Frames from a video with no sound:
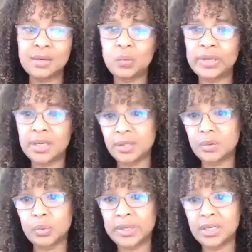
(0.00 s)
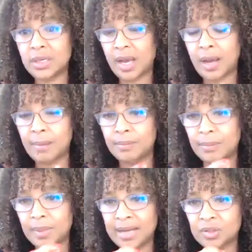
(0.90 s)
We
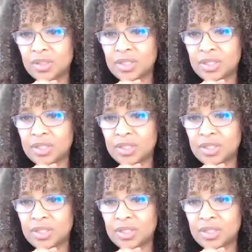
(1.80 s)
actually